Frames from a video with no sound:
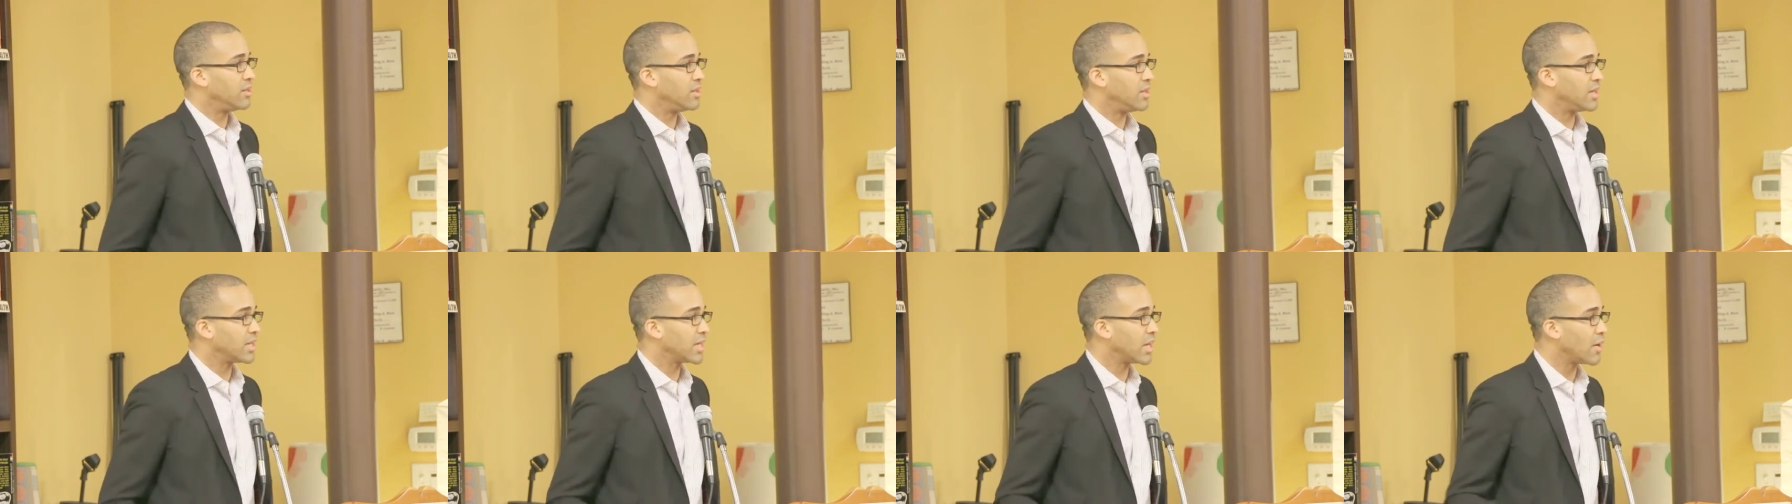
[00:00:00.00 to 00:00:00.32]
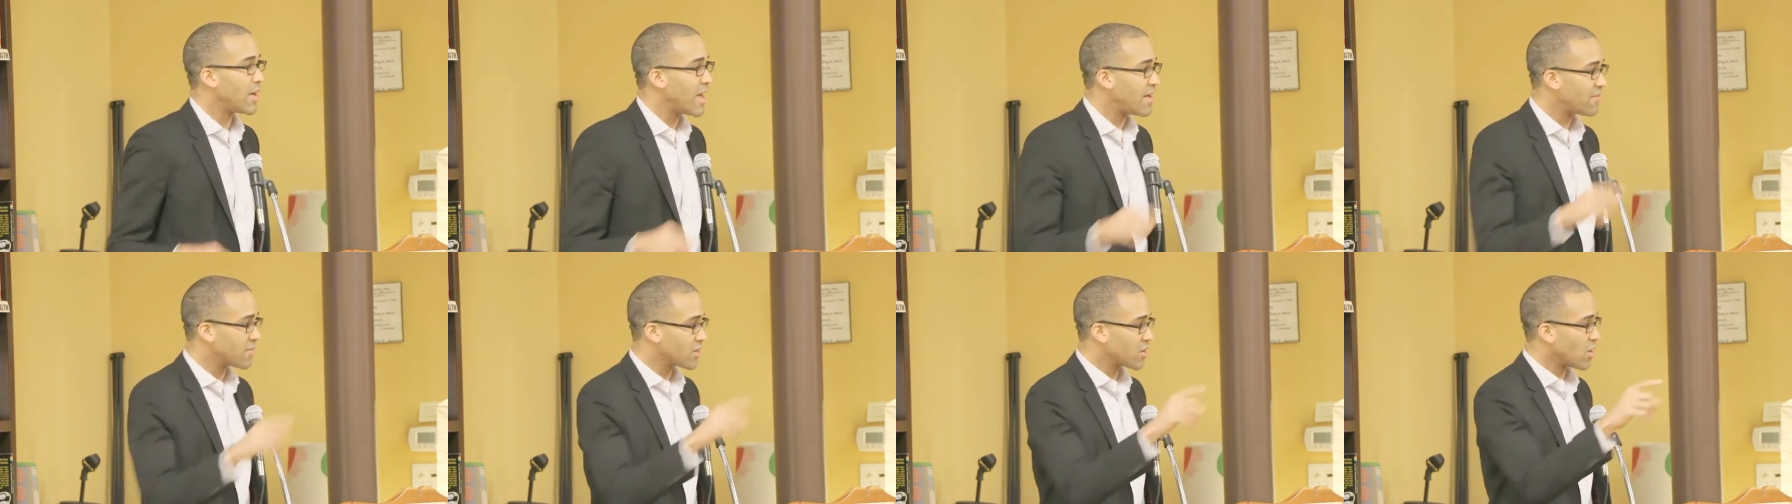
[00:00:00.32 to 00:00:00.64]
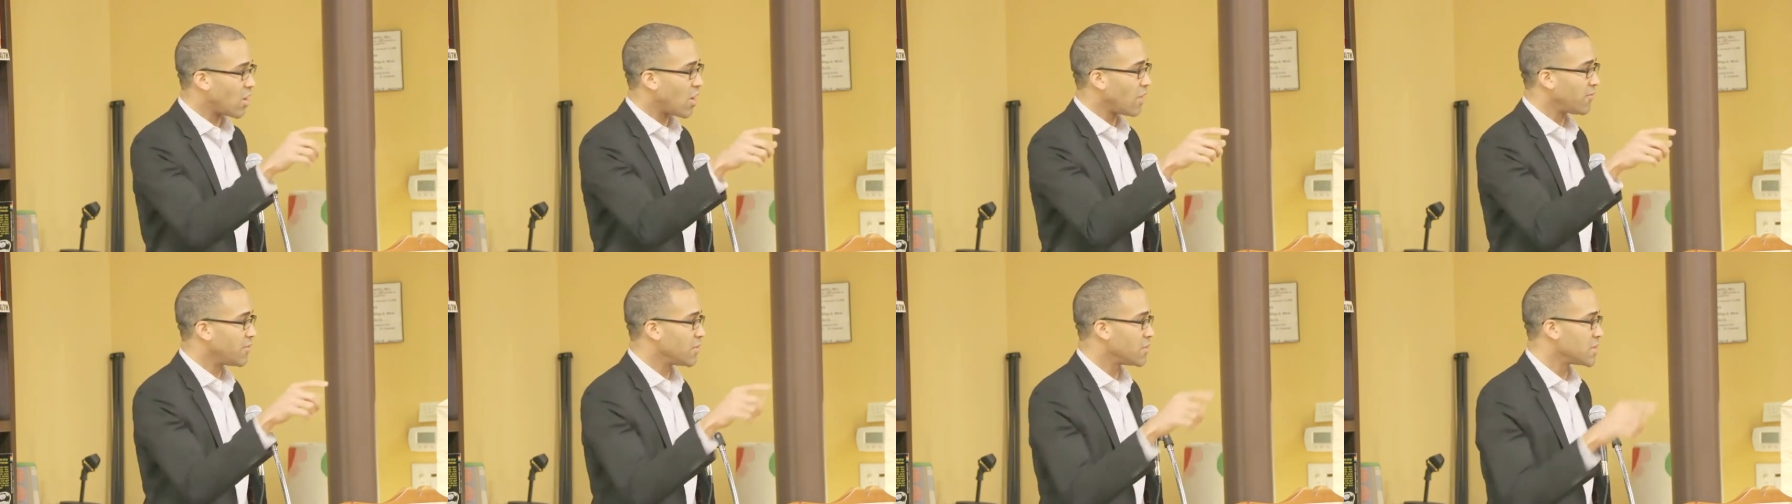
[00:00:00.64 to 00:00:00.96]
and to go have a
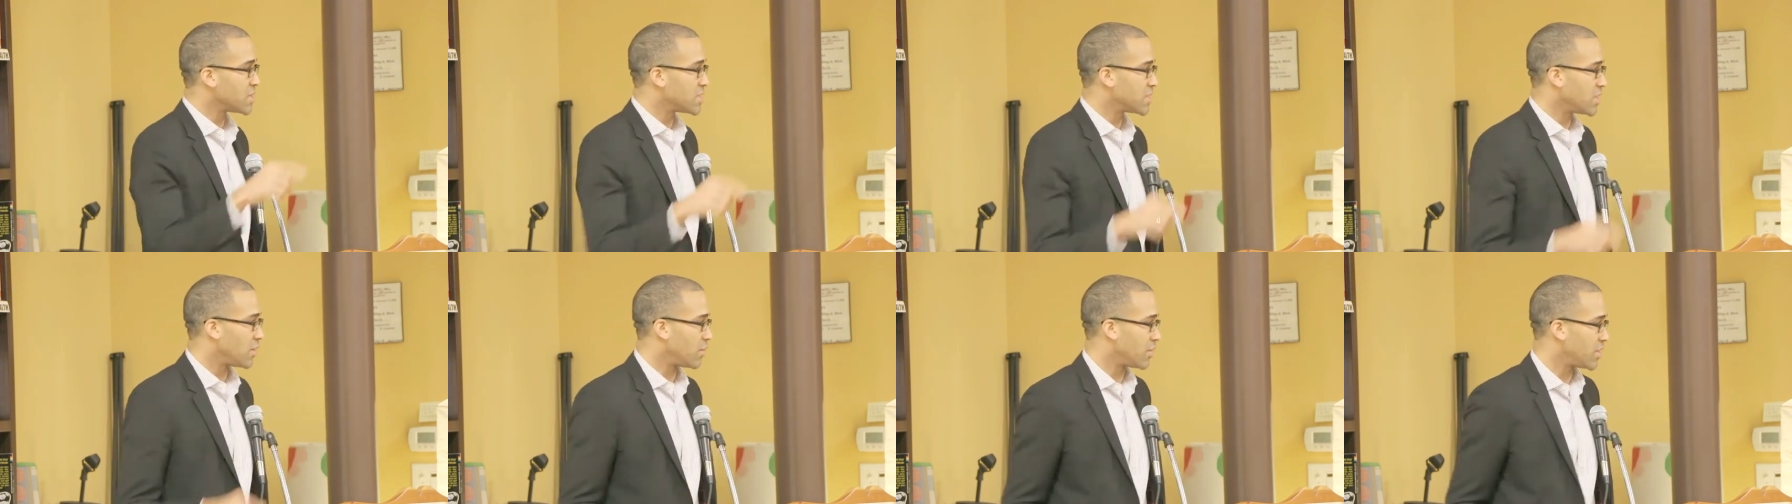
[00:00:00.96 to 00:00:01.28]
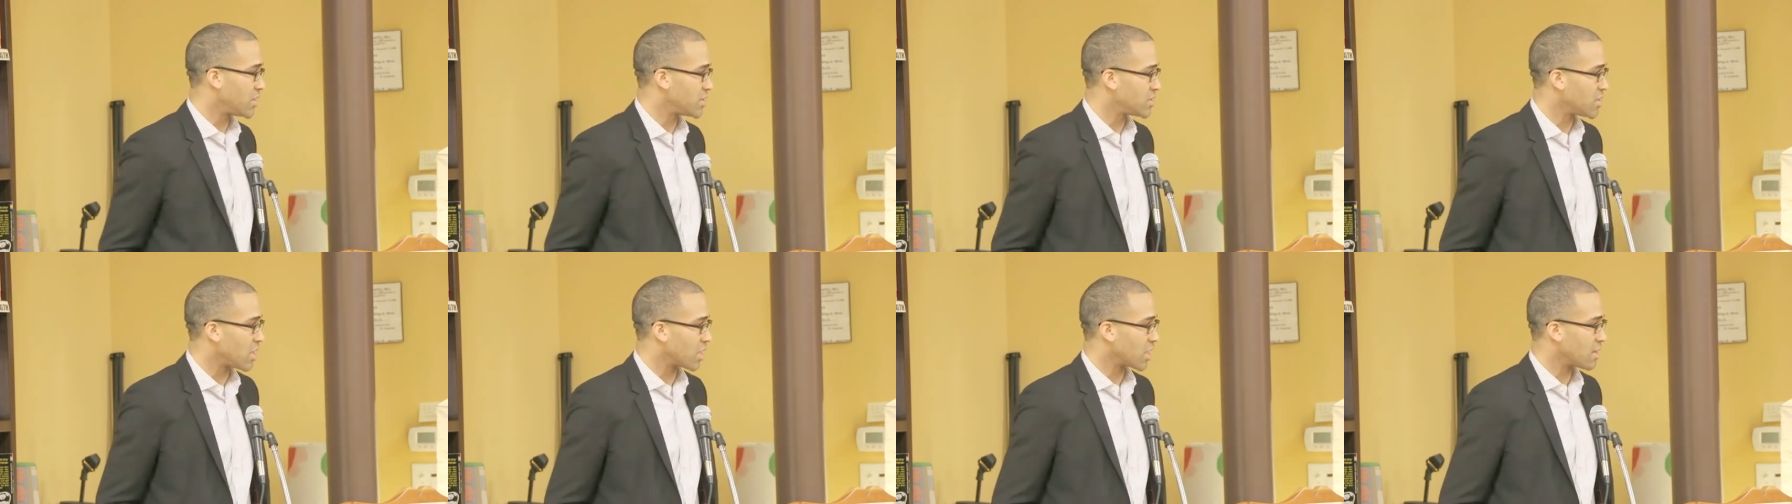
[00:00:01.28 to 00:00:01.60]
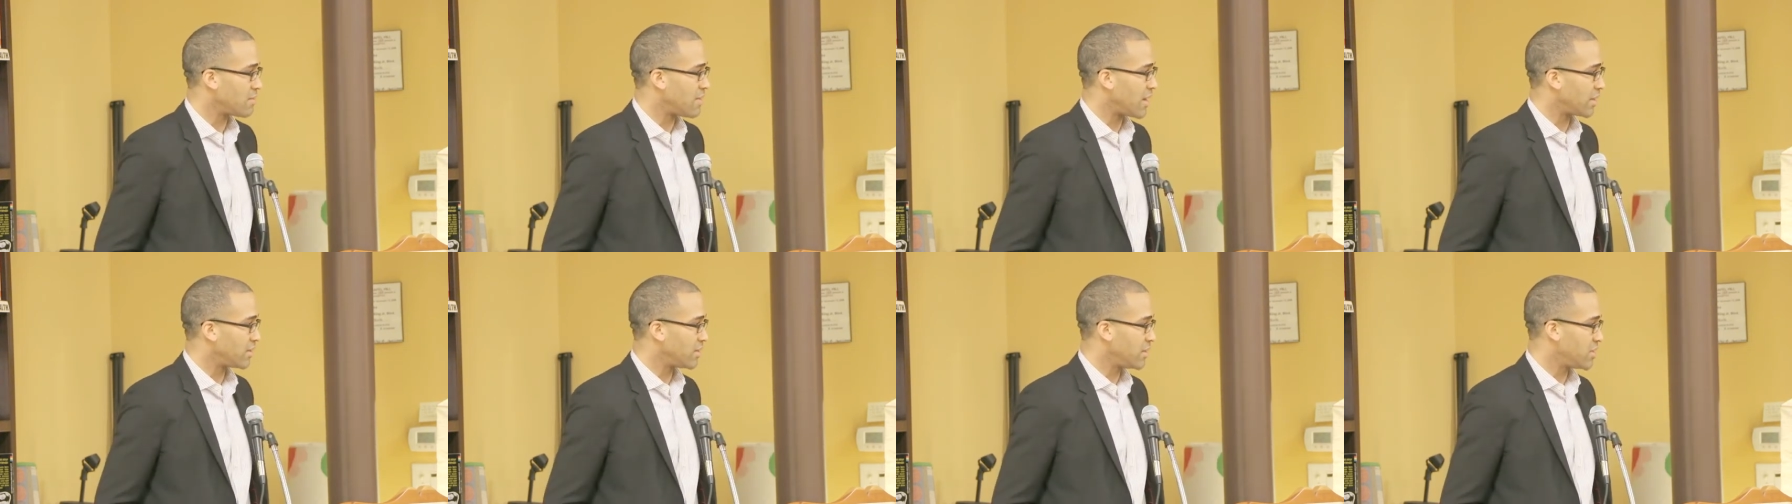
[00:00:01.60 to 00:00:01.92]
coffee with someone and talk
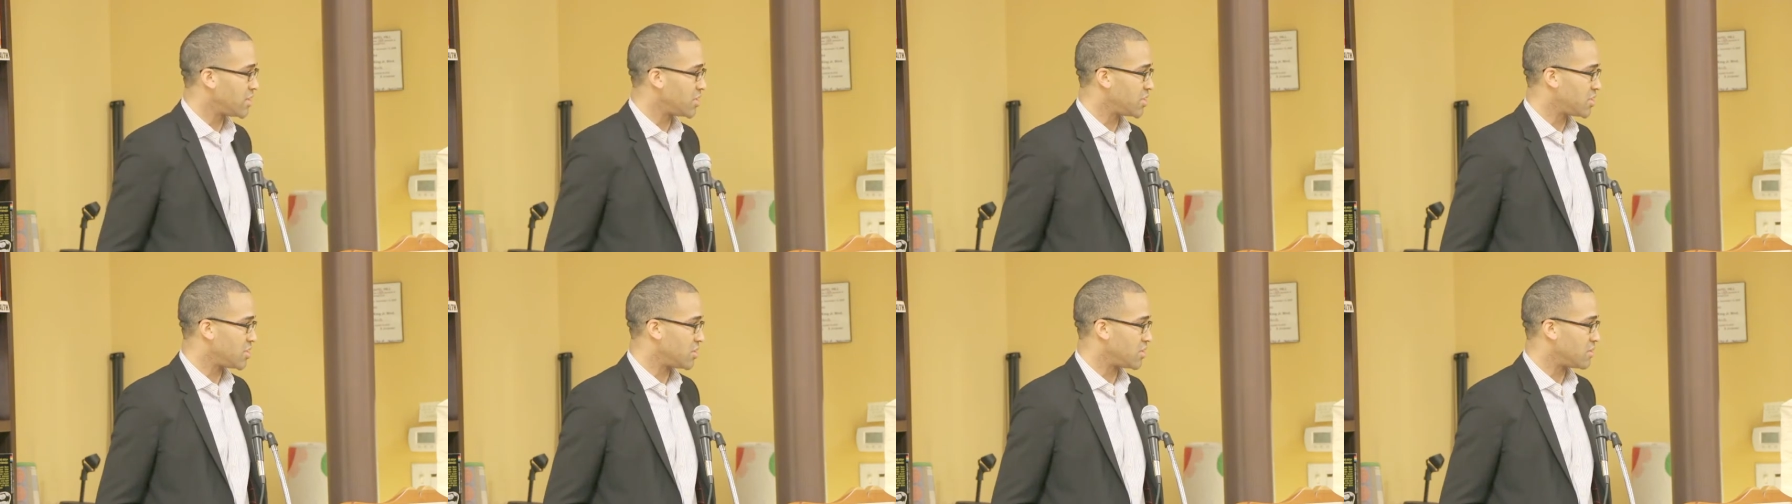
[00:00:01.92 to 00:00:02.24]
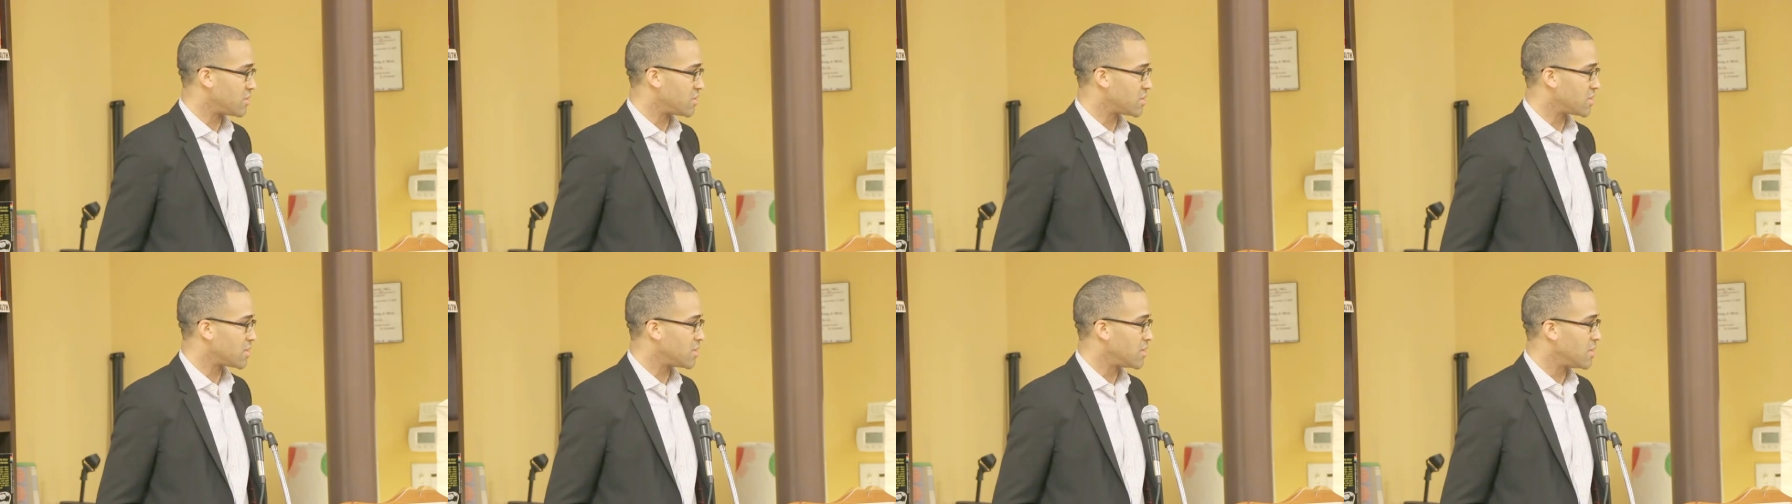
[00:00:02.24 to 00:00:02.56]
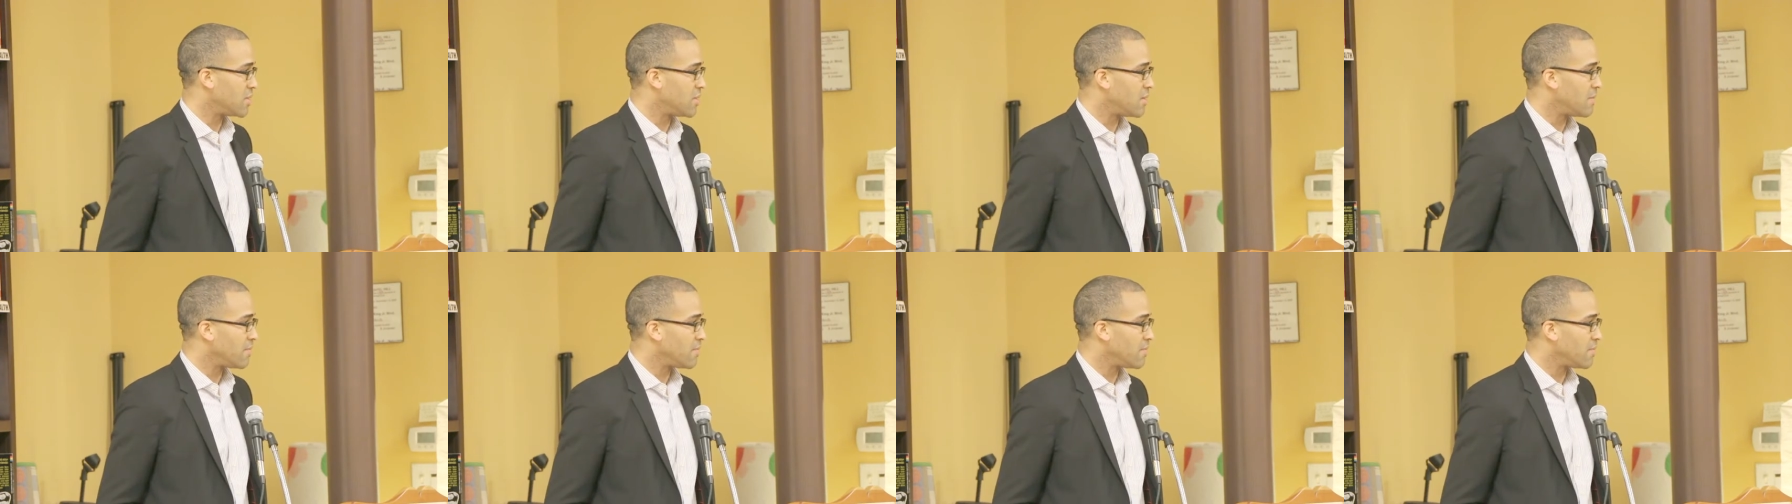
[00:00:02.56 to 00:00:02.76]
about the issues.